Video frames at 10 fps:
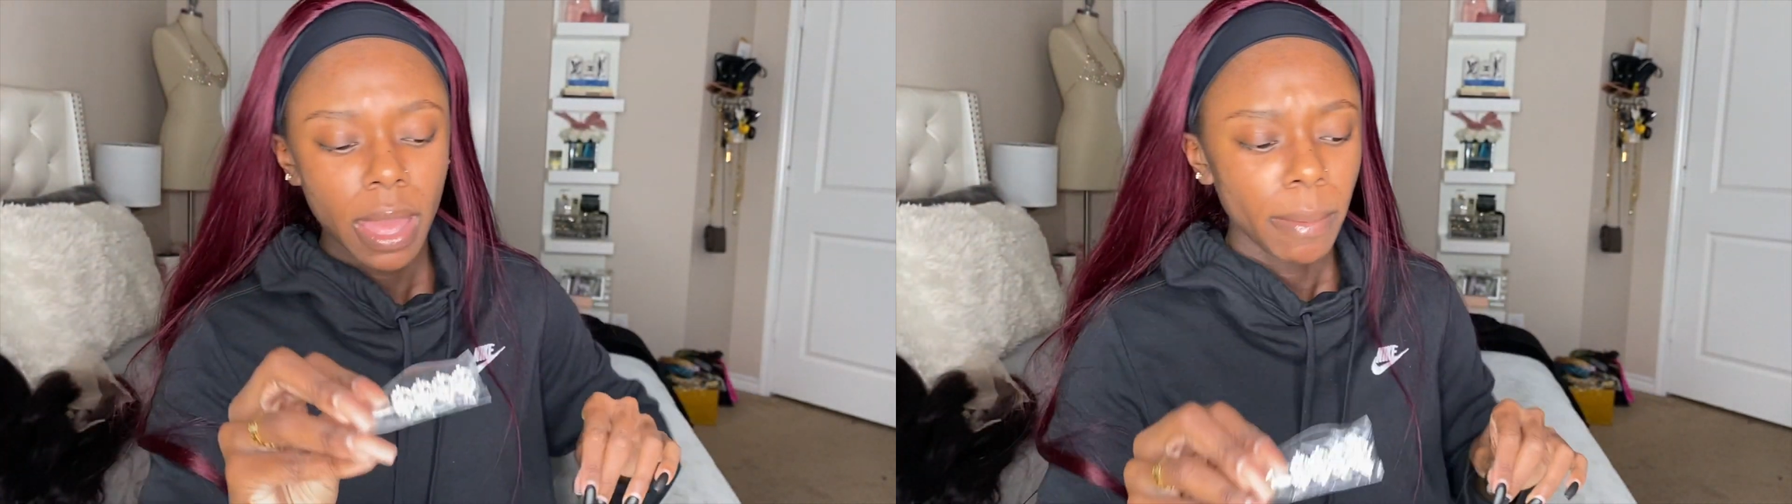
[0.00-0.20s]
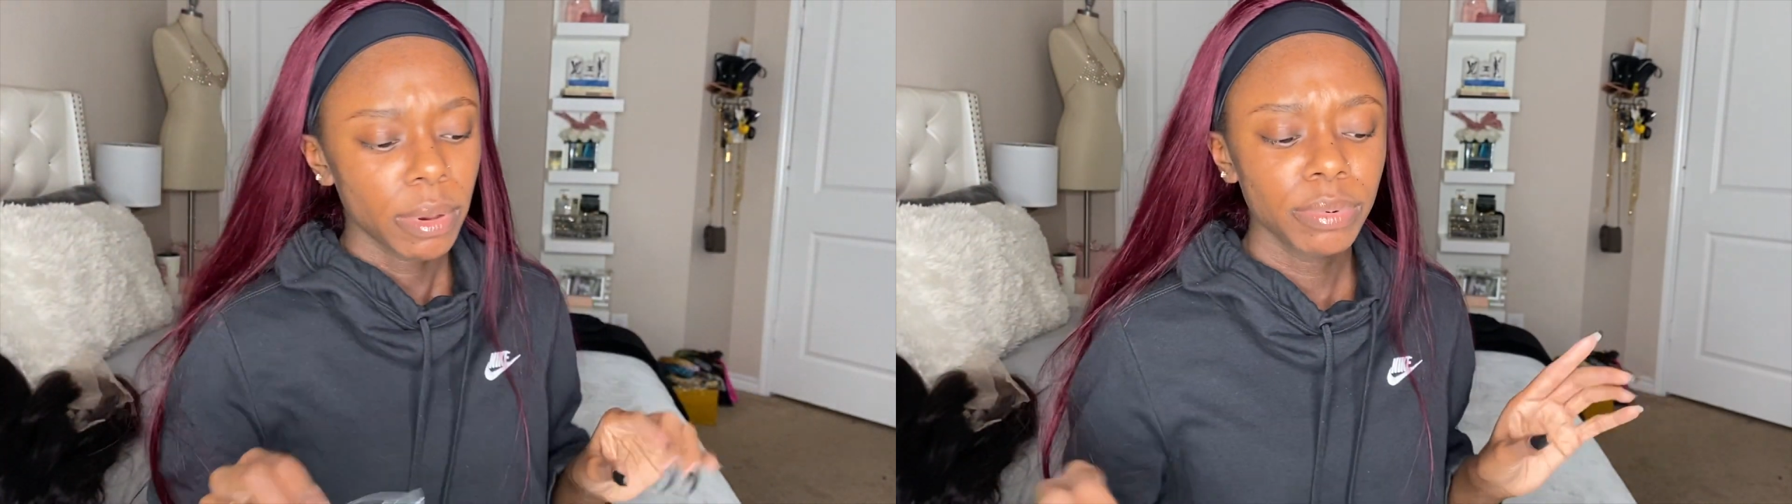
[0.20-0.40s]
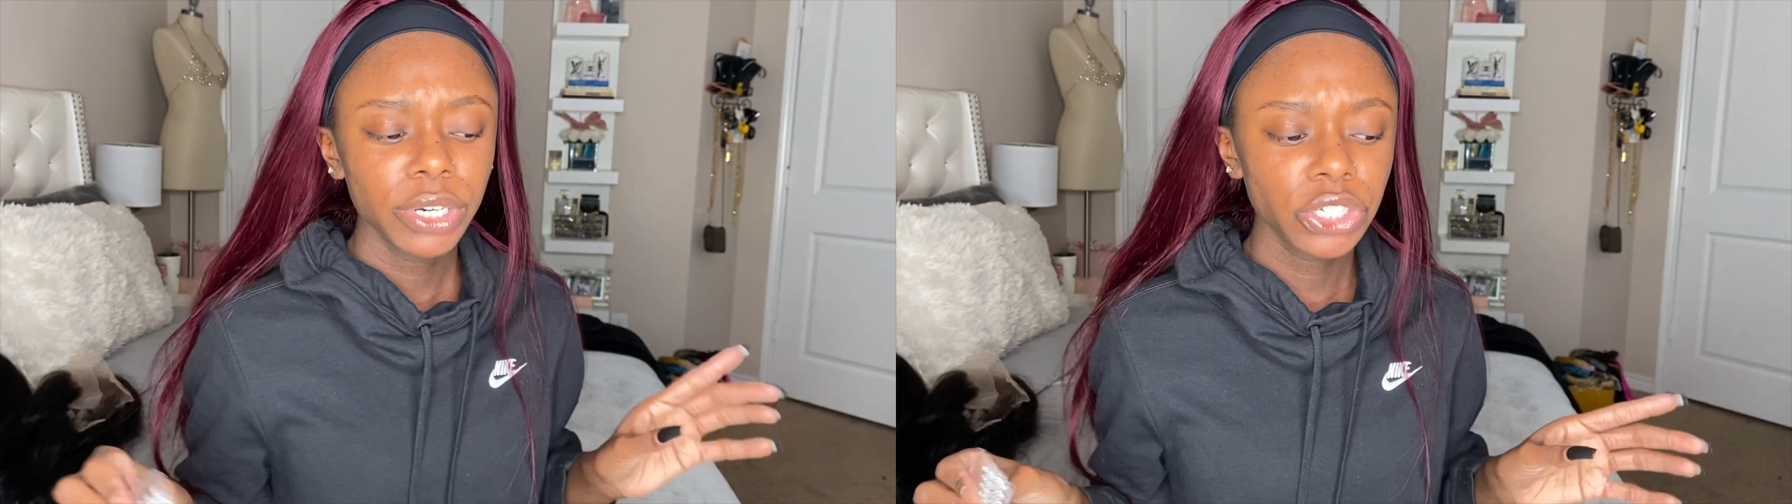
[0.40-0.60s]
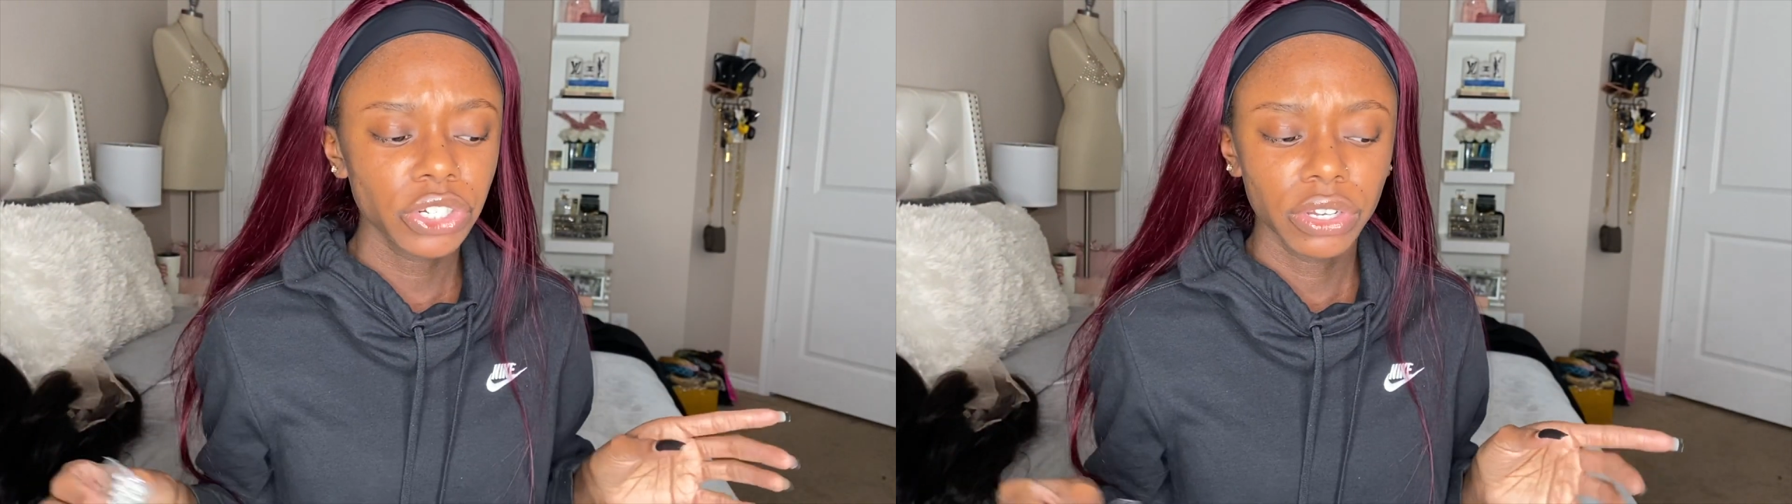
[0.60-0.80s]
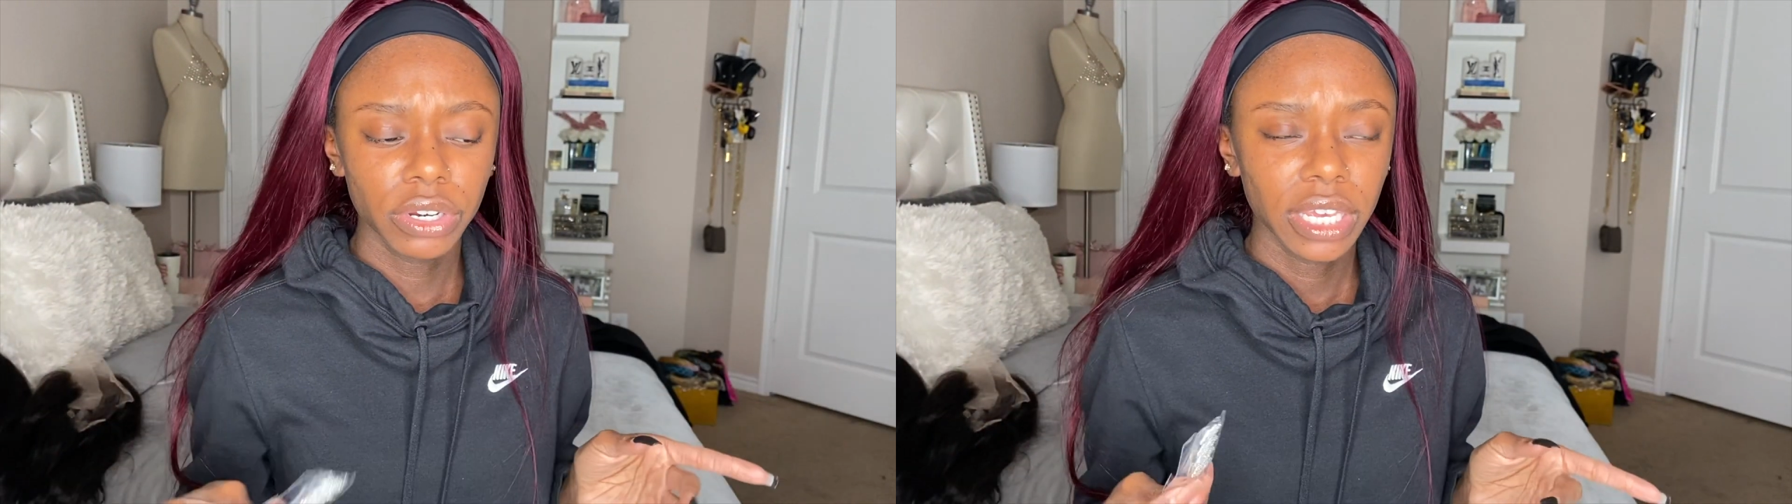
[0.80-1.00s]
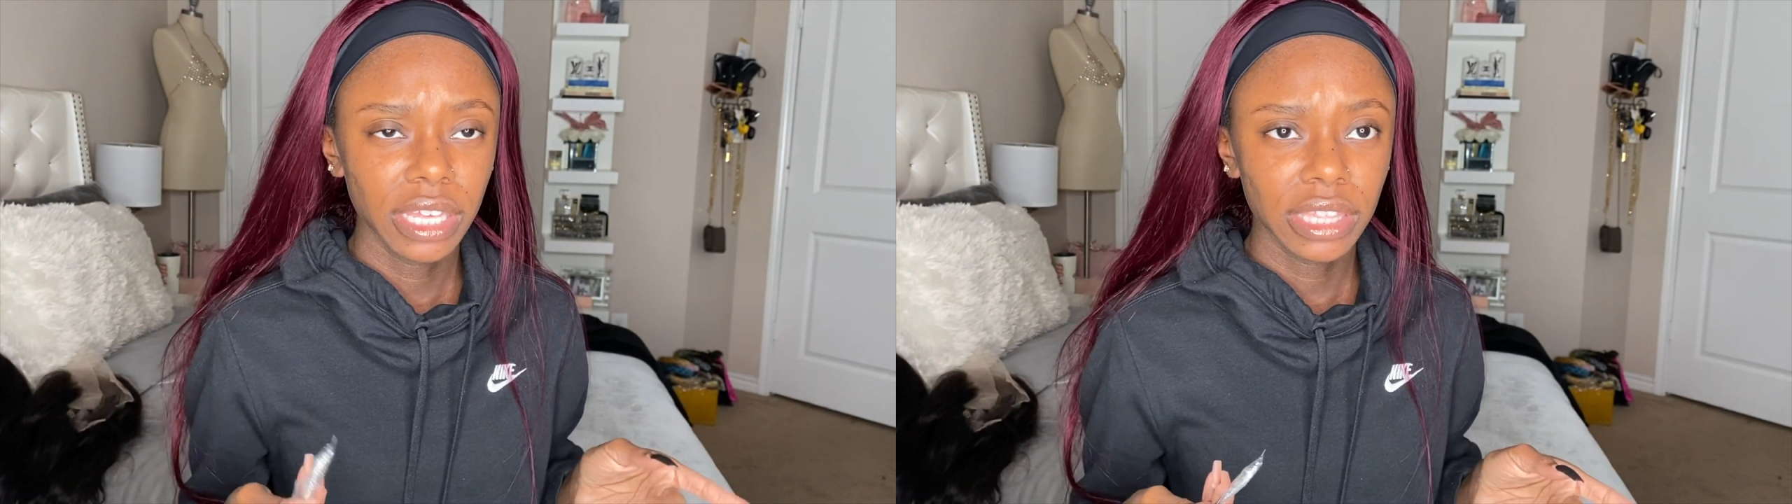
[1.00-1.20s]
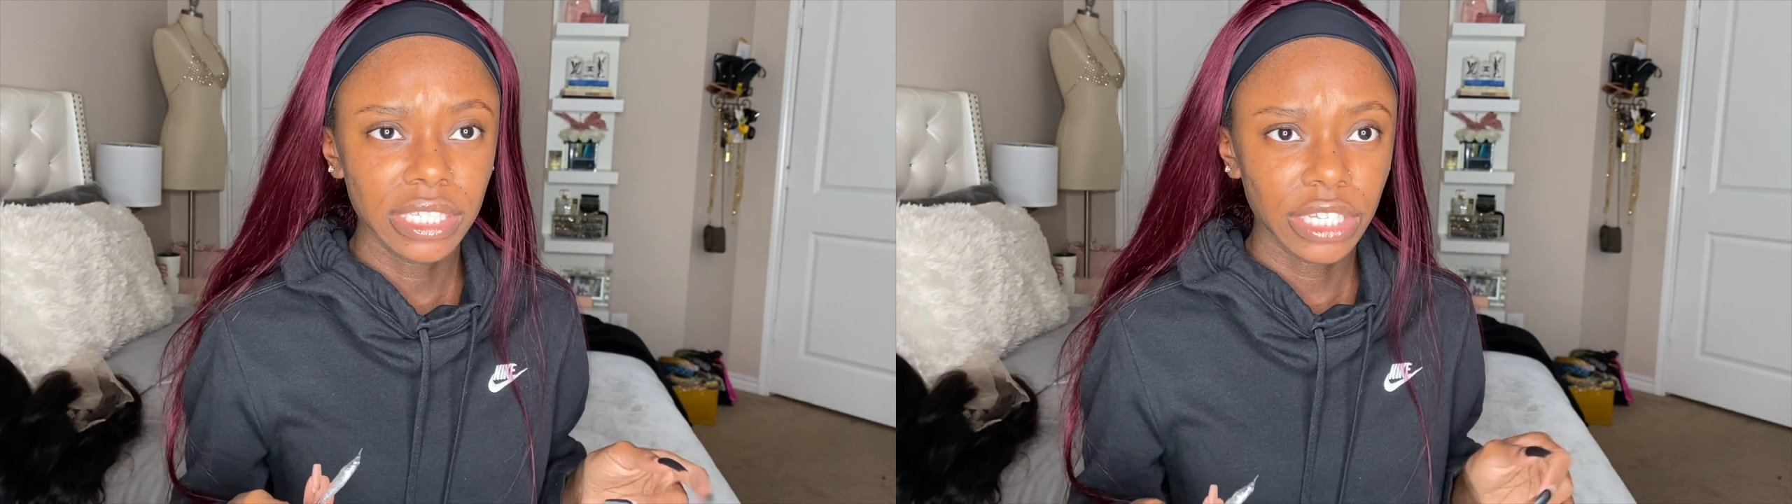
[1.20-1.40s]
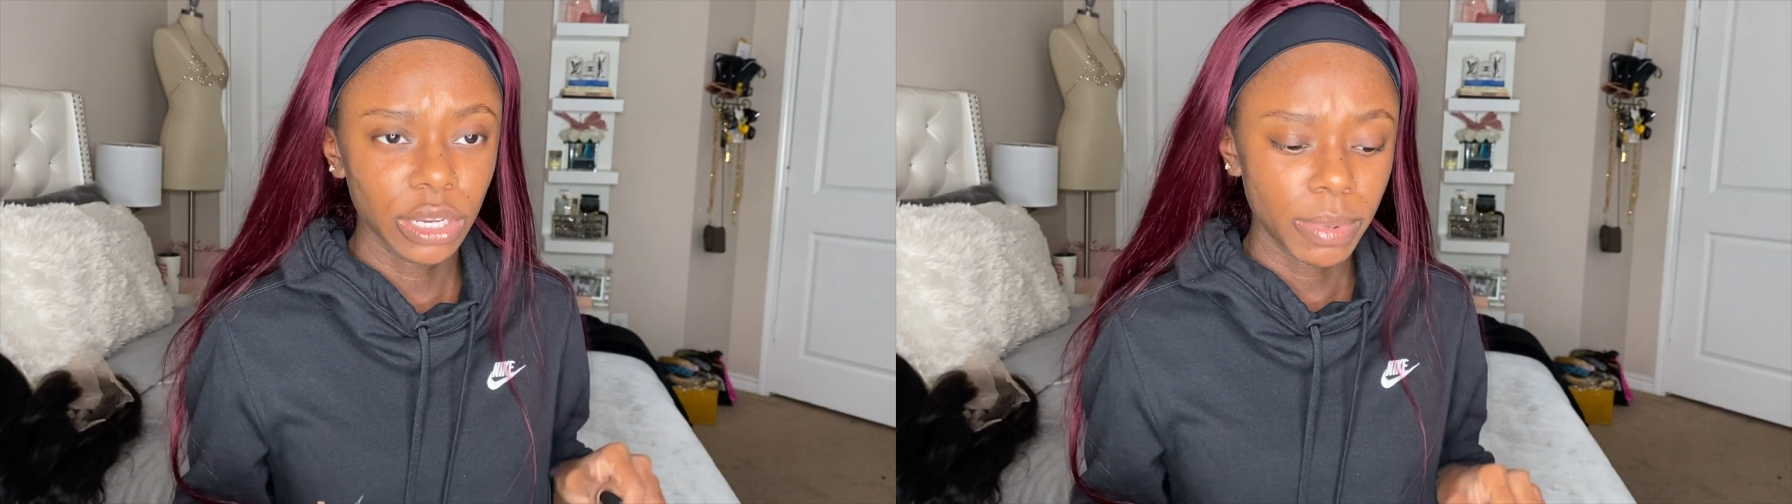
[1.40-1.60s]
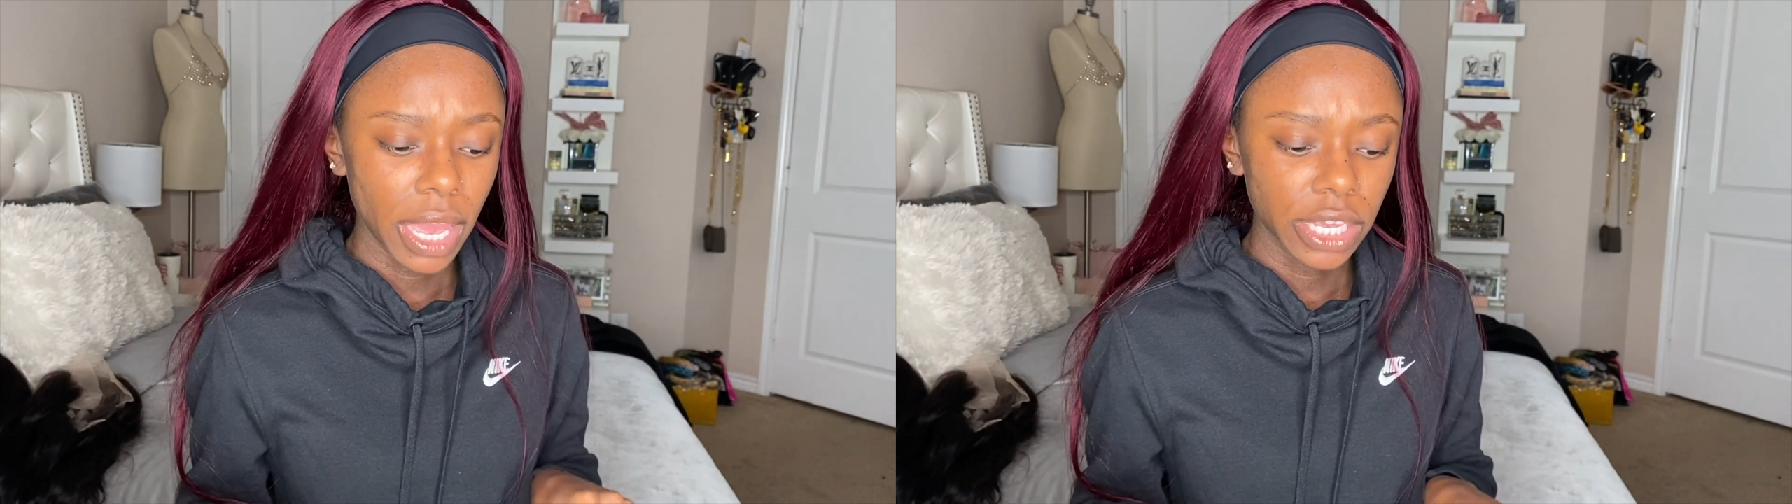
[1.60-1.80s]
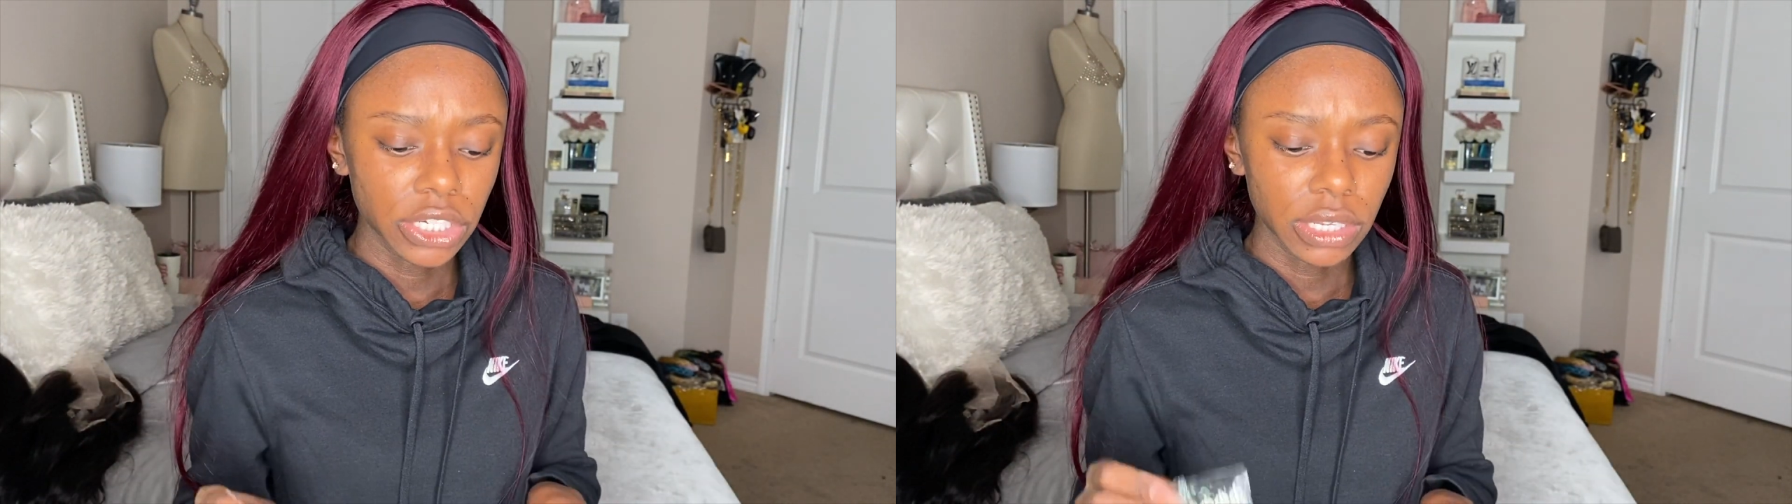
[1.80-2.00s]
I'm pretty sure you're gonna get this in your
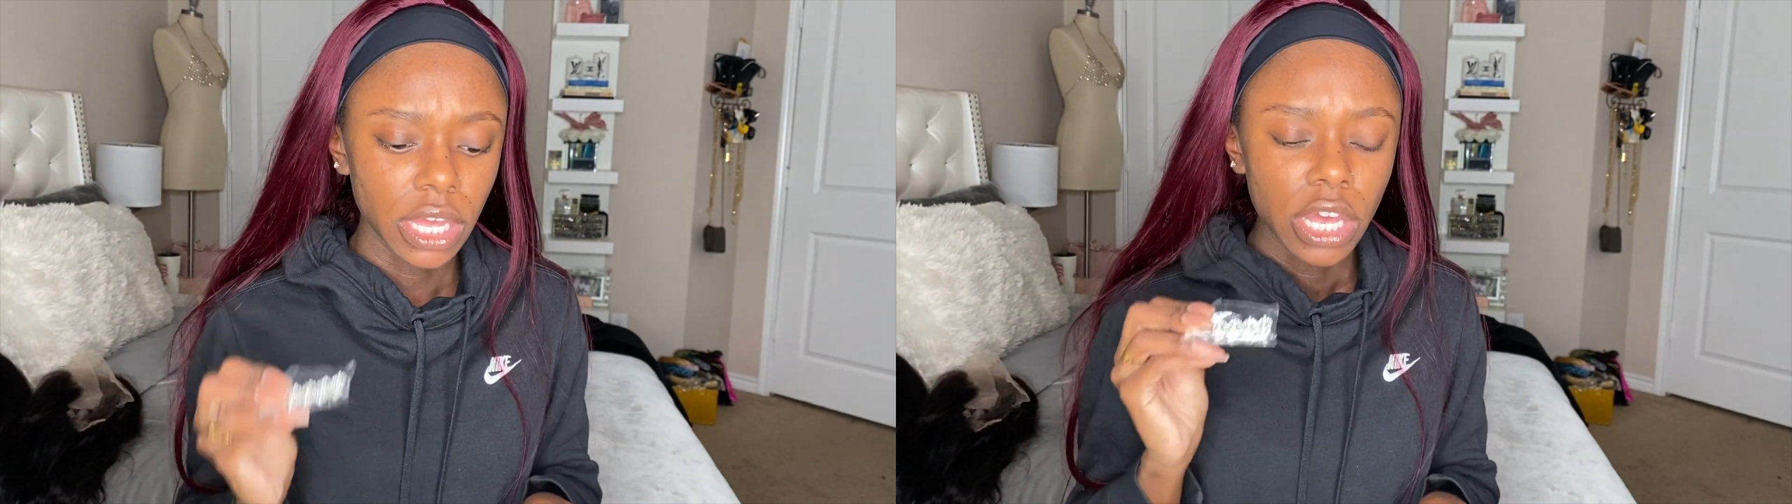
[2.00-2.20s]
packaging.